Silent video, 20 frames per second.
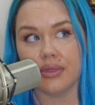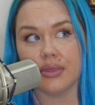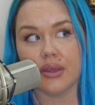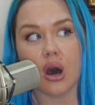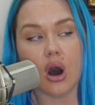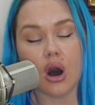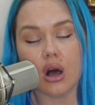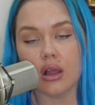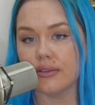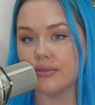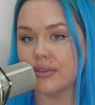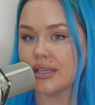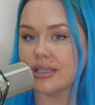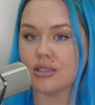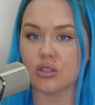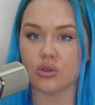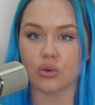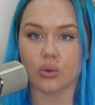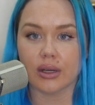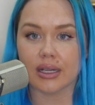All of these
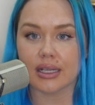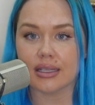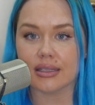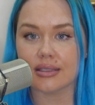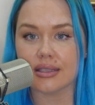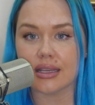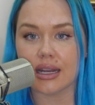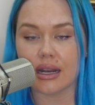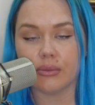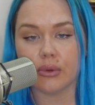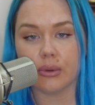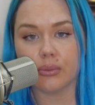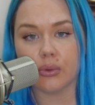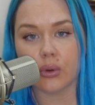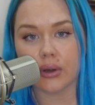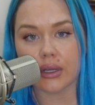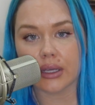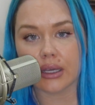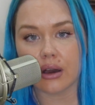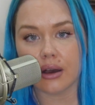stories that I'm
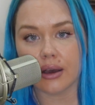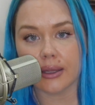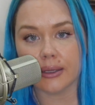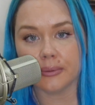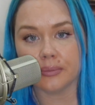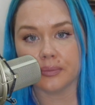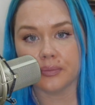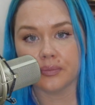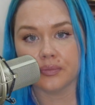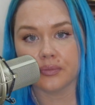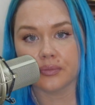reporting on,